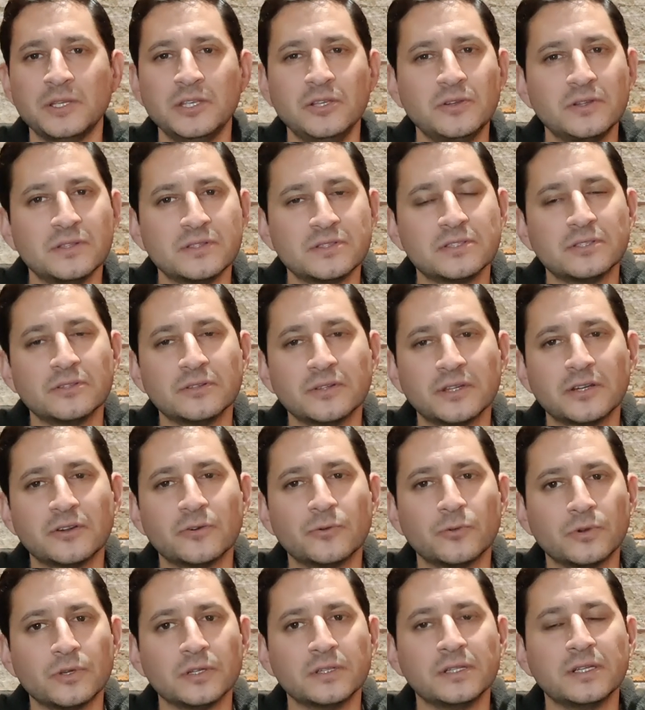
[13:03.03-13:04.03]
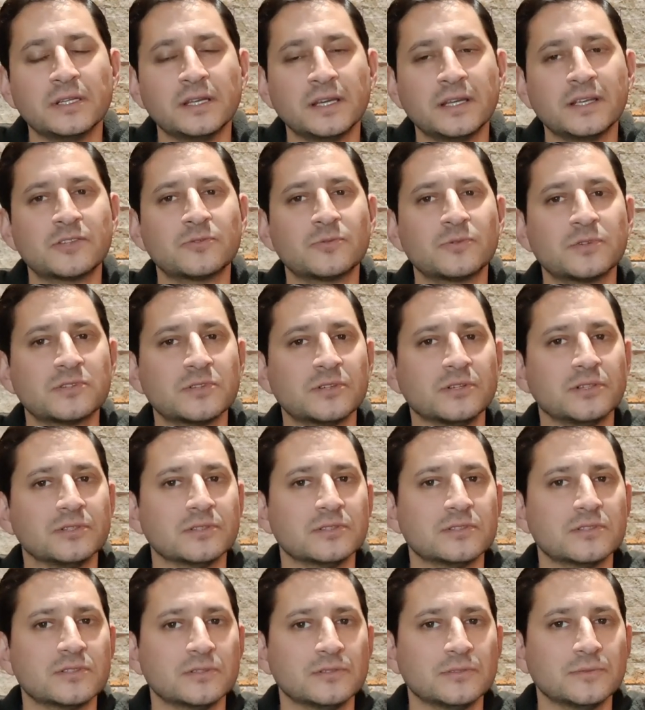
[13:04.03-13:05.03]
but you can still get a really nice
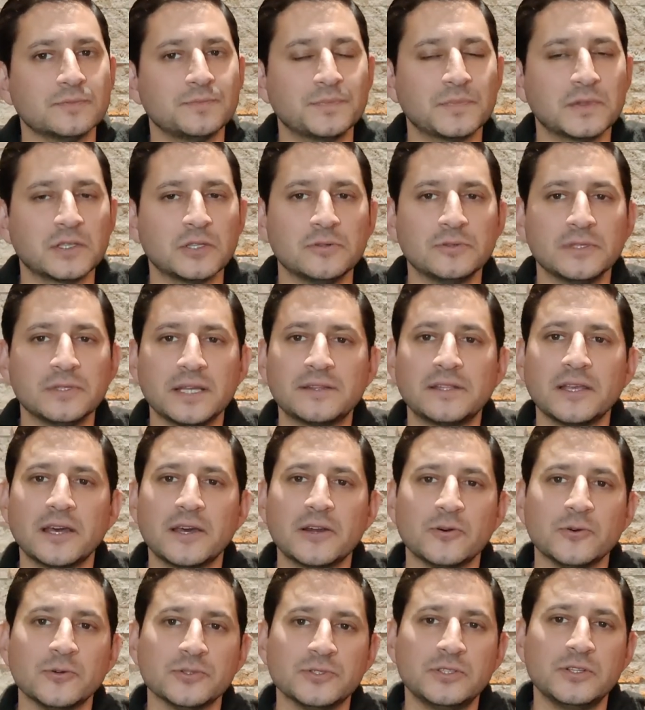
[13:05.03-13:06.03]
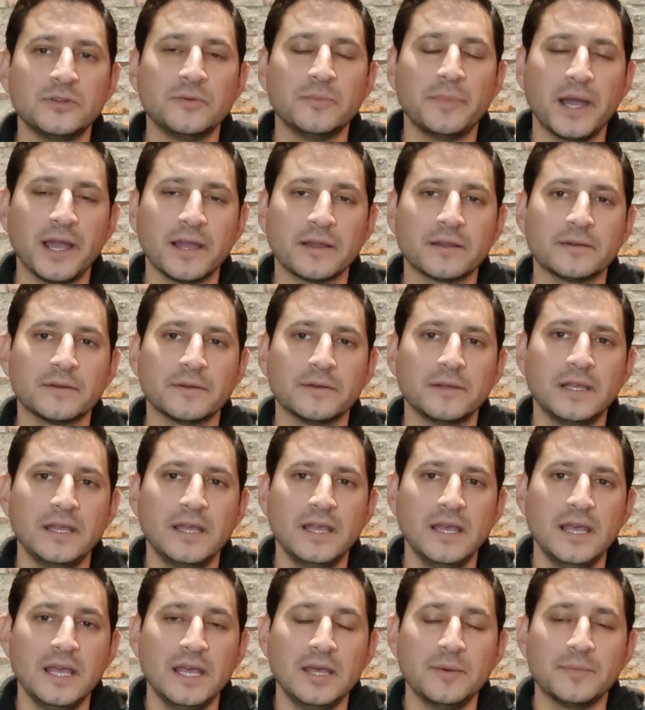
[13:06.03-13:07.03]
result. So don't let that hold you back.
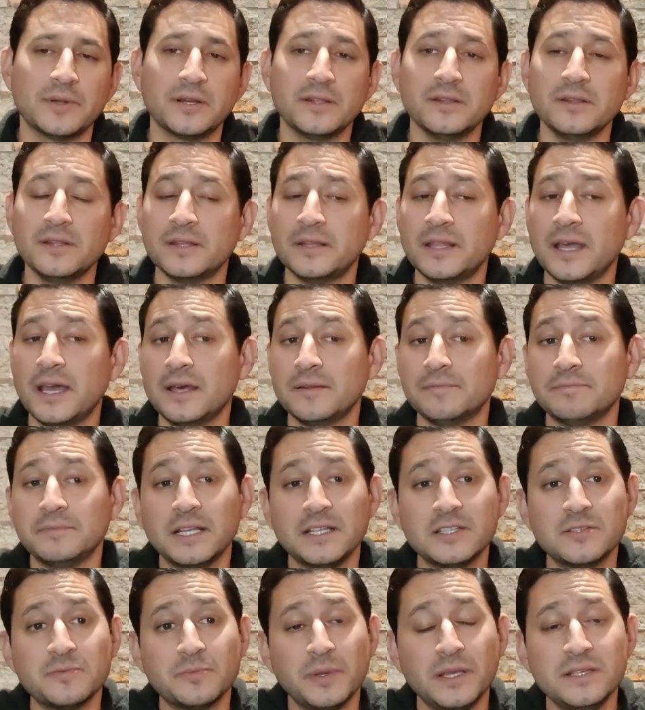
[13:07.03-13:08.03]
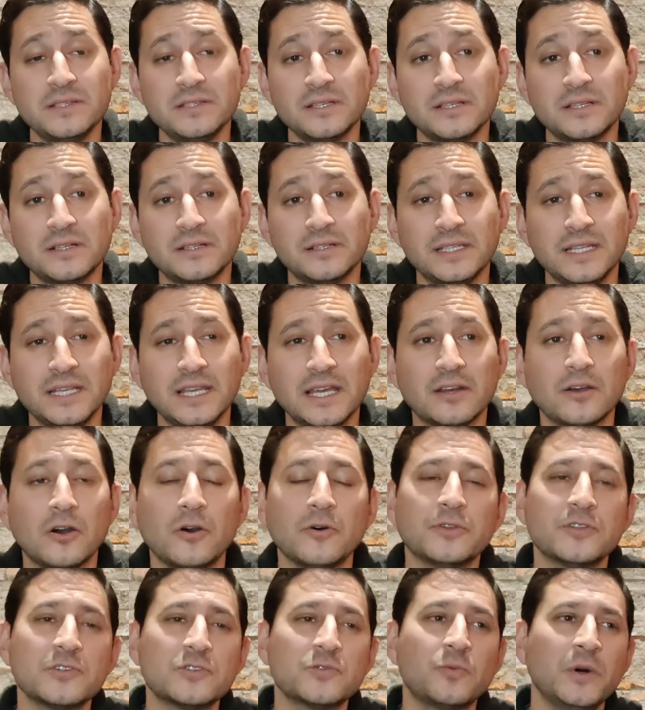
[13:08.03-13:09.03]
But other than that, that's basically it.
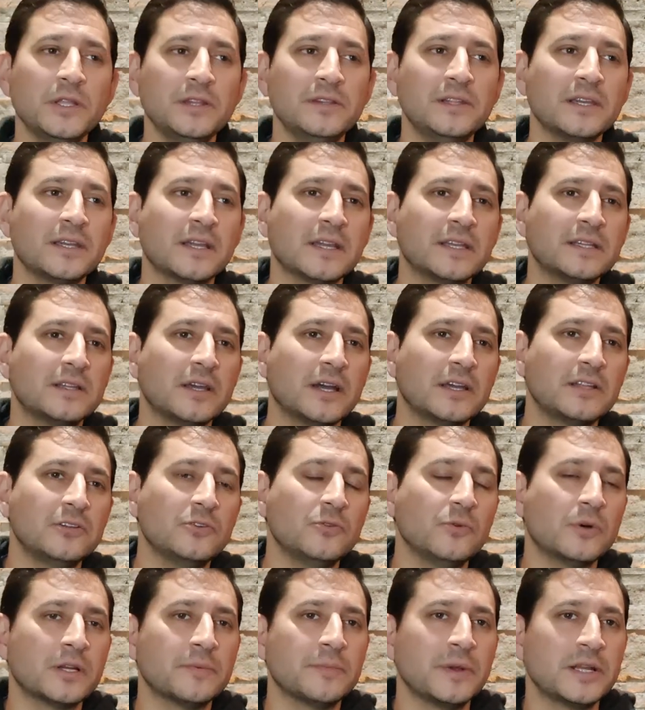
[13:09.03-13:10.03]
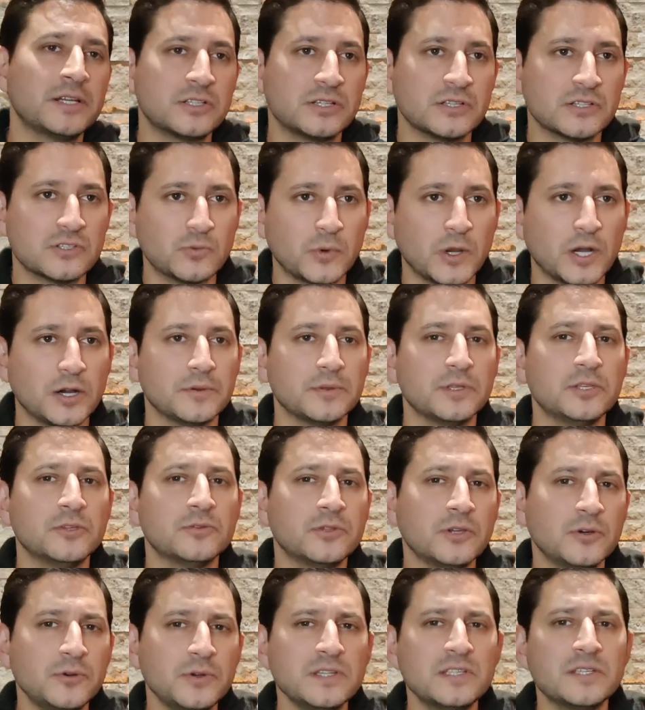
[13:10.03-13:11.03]
Oh, there's one thing I, I do want to mention as well.
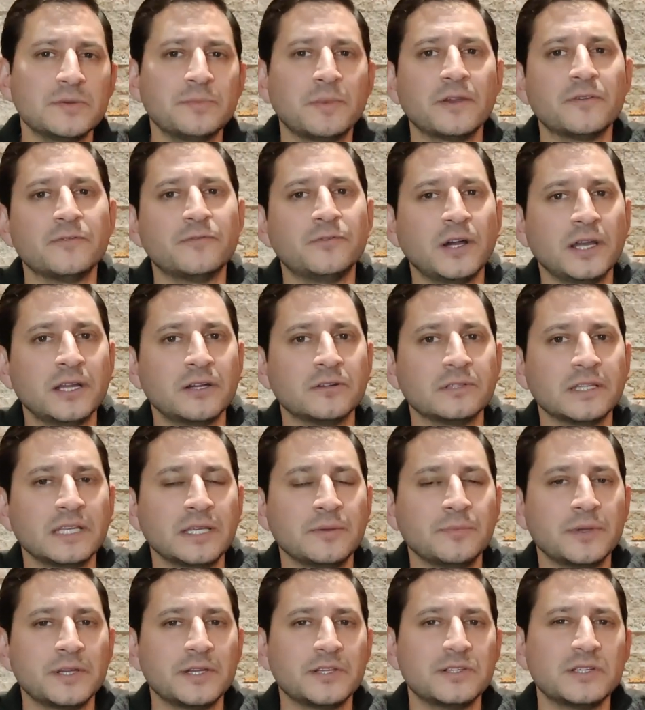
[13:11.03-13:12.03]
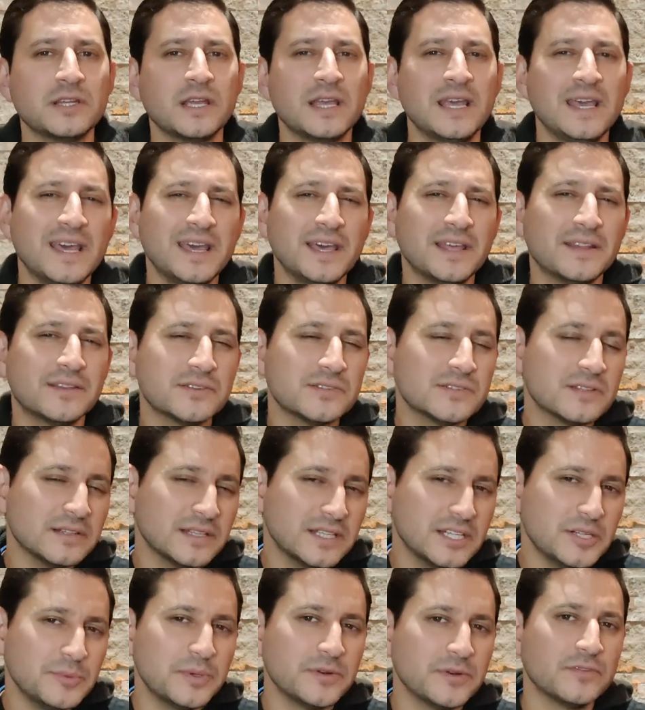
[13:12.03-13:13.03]
You'll notice in my final image, there's a
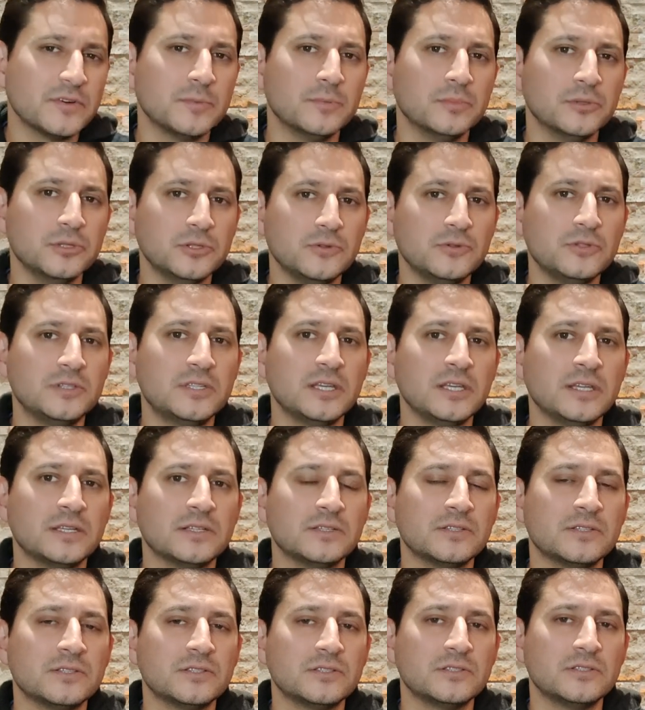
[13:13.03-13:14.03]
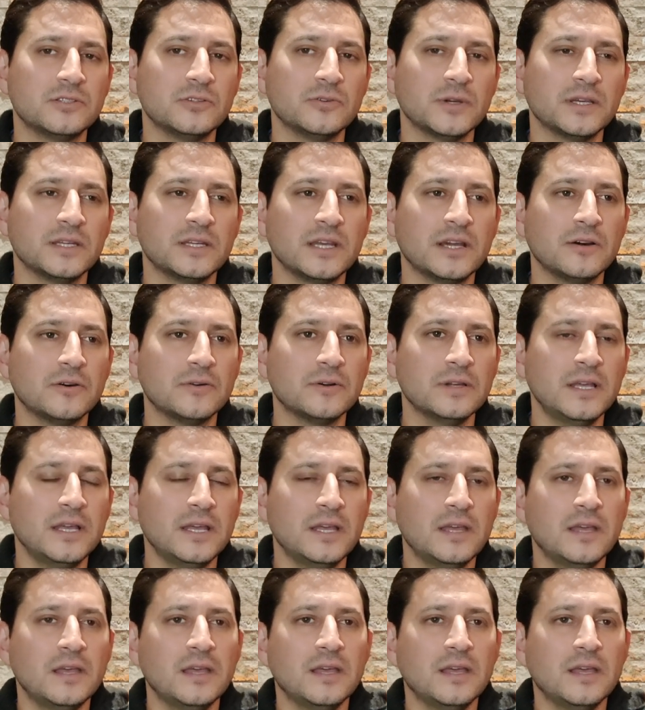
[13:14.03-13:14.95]
little bit of a blue tinge to it. Now,